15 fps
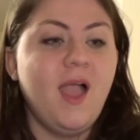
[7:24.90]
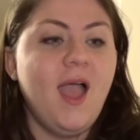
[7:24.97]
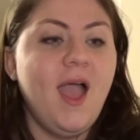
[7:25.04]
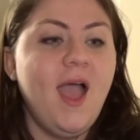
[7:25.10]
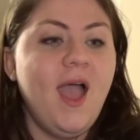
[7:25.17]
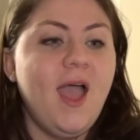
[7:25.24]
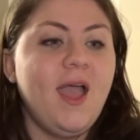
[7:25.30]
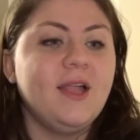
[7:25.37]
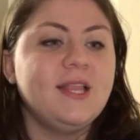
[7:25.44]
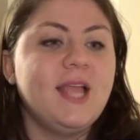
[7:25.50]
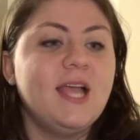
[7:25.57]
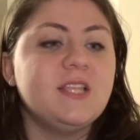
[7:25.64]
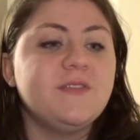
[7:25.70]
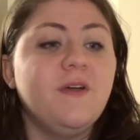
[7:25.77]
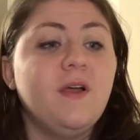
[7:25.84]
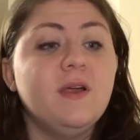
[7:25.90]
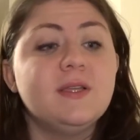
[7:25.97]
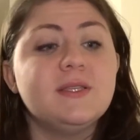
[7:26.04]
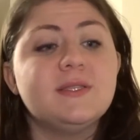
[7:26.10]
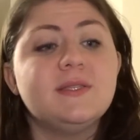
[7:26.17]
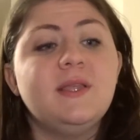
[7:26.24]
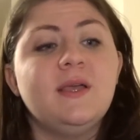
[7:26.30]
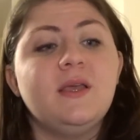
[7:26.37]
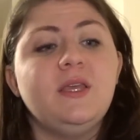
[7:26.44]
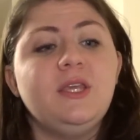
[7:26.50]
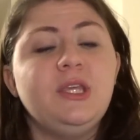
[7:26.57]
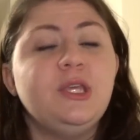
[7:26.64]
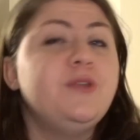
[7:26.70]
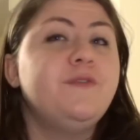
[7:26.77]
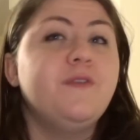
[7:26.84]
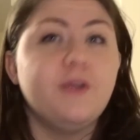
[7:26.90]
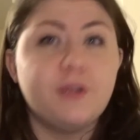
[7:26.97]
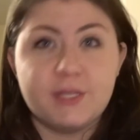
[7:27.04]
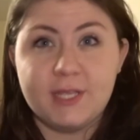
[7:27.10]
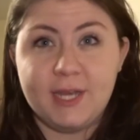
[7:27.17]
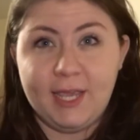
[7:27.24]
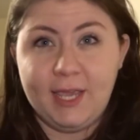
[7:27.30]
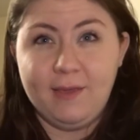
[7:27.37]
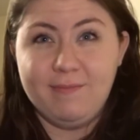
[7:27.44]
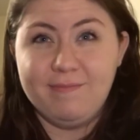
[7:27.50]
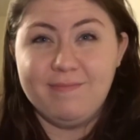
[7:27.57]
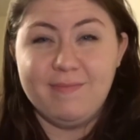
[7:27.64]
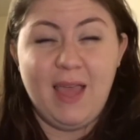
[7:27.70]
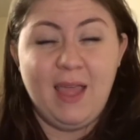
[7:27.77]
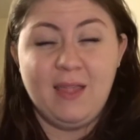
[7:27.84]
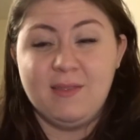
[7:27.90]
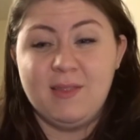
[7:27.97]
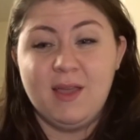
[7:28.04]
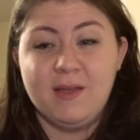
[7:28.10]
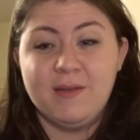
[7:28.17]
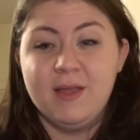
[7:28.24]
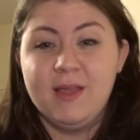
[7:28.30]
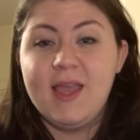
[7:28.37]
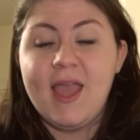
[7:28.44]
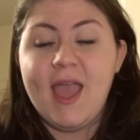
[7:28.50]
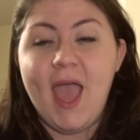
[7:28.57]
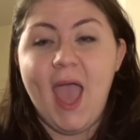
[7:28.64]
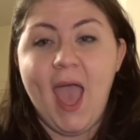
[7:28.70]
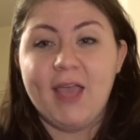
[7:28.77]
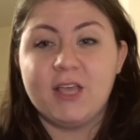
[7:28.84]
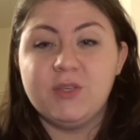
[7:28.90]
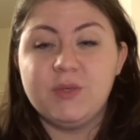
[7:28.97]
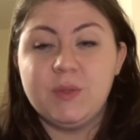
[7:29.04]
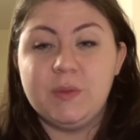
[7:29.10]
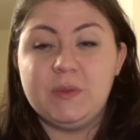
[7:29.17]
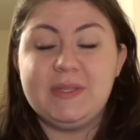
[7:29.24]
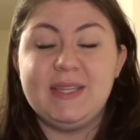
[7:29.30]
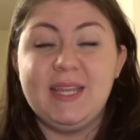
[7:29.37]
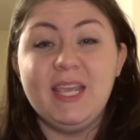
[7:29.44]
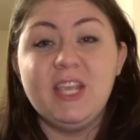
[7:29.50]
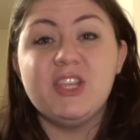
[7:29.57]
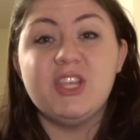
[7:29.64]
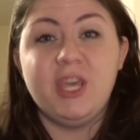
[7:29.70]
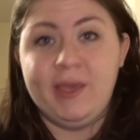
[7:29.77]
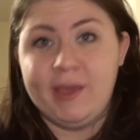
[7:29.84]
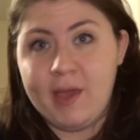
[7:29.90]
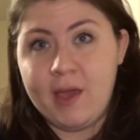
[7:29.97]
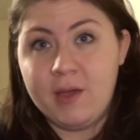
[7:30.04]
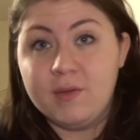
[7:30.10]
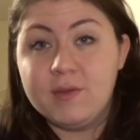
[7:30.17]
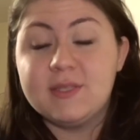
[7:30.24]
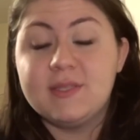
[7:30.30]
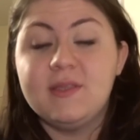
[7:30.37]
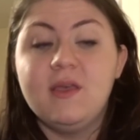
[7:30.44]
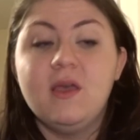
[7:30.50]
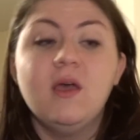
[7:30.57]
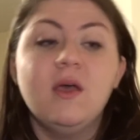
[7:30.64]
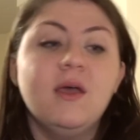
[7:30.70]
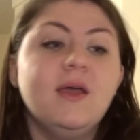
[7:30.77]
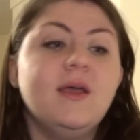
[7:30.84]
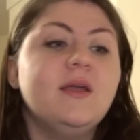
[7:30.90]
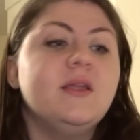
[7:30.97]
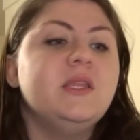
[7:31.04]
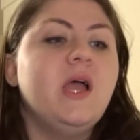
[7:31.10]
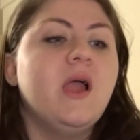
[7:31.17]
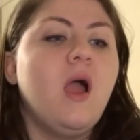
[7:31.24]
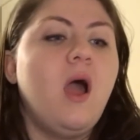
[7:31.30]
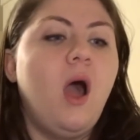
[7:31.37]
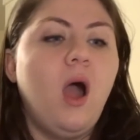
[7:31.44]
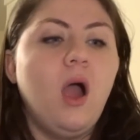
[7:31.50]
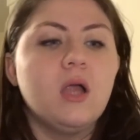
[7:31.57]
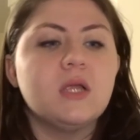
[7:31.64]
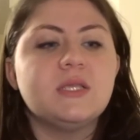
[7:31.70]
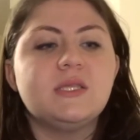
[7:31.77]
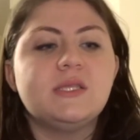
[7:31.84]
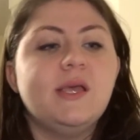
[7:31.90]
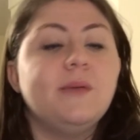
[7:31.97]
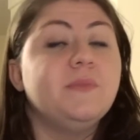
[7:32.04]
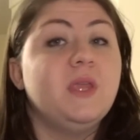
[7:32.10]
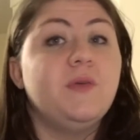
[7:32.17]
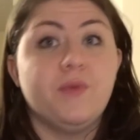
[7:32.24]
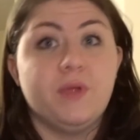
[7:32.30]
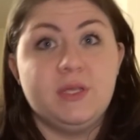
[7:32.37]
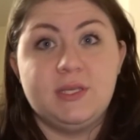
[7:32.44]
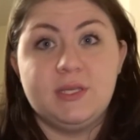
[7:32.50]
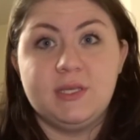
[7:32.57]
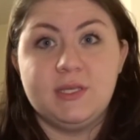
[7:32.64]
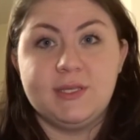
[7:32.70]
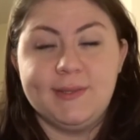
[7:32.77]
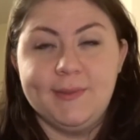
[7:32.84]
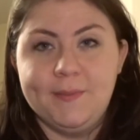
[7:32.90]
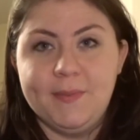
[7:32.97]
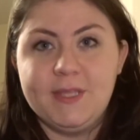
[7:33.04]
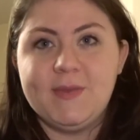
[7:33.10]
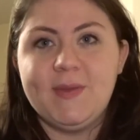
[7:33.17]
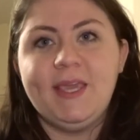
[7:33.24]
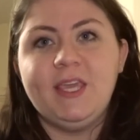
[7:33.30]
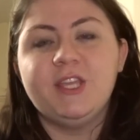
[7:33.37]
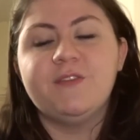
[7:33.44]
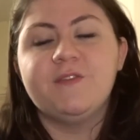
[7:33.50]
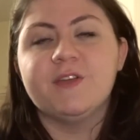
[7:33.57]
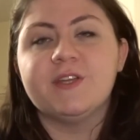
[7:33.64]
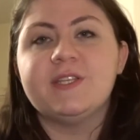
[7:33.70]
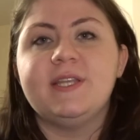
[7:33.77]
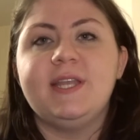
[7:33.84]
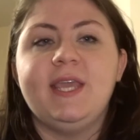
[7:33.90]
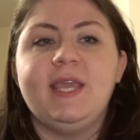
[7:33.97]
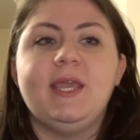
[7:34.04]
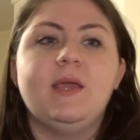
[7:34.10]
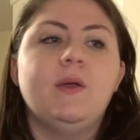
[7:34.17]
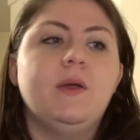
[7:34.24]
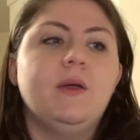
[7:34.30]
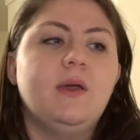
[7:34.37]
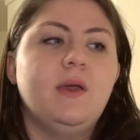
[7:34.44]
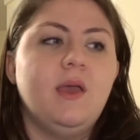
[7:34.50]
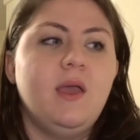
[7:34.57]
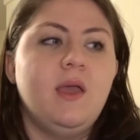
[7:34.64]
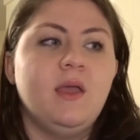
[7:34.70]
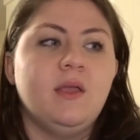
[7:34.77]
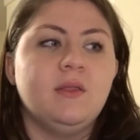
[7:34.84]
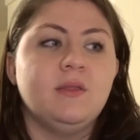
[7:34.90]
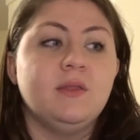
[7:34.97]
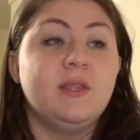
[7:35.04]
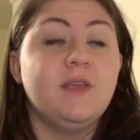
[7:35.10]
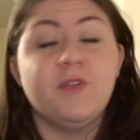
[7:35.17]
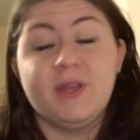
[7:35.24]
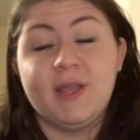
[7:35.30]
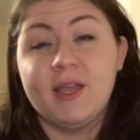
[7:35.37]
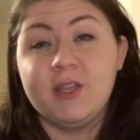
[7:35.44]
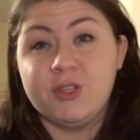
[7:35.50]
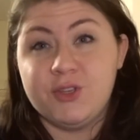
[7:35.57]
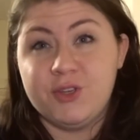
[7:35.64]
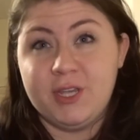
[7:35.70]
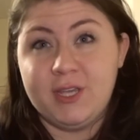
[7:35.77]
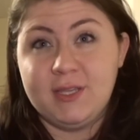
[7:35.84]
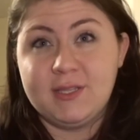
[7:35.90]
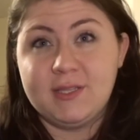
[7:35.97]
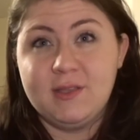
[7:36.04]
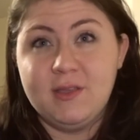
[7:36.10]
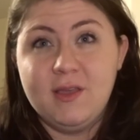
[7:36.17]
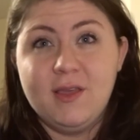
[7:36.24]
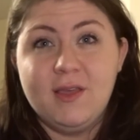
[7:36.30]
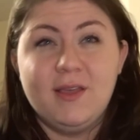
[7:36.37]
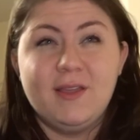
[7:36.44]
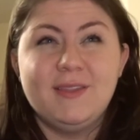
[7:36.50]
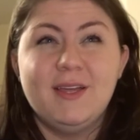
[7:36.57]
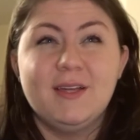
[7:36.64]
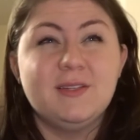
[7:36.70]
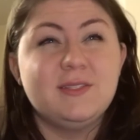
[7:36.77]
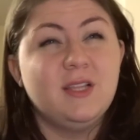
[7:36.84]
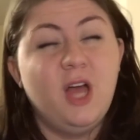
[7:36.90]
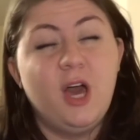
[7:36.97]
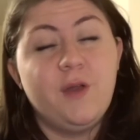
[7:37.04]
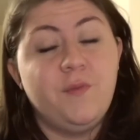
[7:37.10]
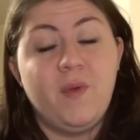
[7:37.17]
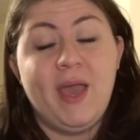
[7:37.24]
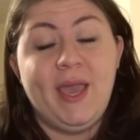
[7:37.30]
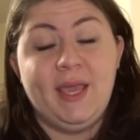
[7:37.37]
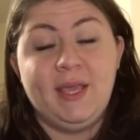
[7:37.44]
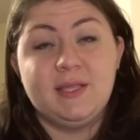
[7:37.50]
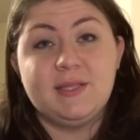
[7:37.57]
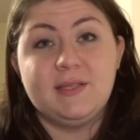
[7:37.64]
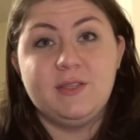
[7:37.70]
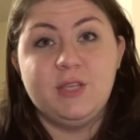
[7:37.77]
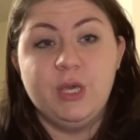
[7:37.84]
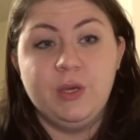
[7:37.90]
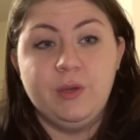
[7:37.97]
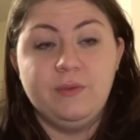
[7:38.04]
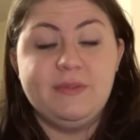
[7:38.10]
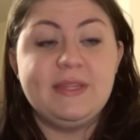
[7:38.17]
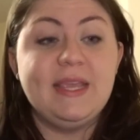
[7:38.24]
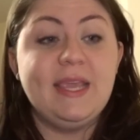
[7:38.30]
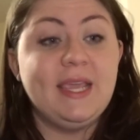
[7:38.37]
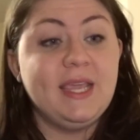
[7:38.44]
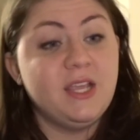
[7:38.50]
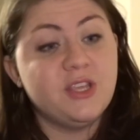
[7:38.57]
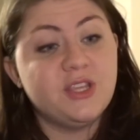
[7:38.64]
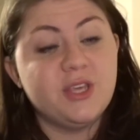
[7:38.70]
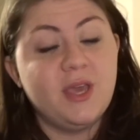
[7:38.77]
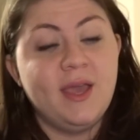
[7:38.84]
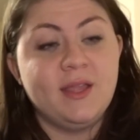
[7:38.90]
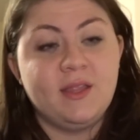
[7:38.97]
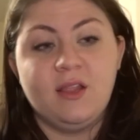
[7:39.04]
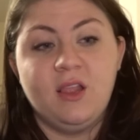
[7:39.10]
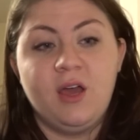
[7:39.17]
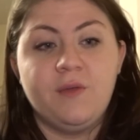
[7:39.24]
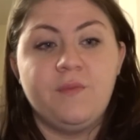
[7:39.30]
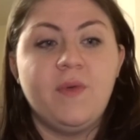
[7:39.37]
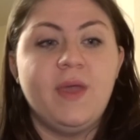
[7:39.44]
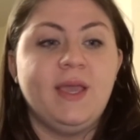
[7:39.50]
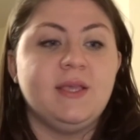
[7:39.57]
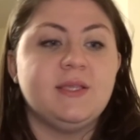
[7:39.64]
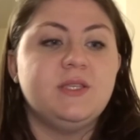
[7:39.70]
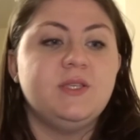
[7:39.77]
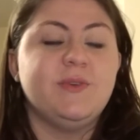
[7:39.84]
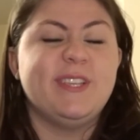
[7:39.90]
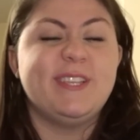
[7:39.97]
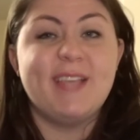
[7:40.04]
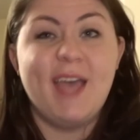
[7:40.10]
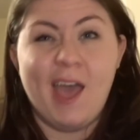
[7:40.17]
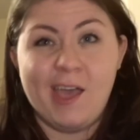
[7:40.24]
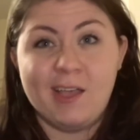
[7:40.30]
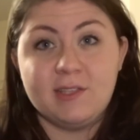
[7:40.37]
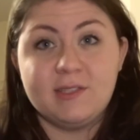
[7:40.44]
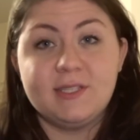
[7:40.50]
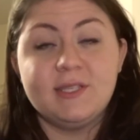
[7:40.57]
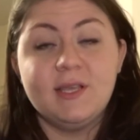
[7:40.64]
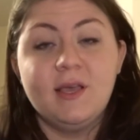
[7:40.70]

And as far as the university and the actual teaching goes, there are some differences between university in different countries. There's a lot of ways to teach and a lot of ways to assess,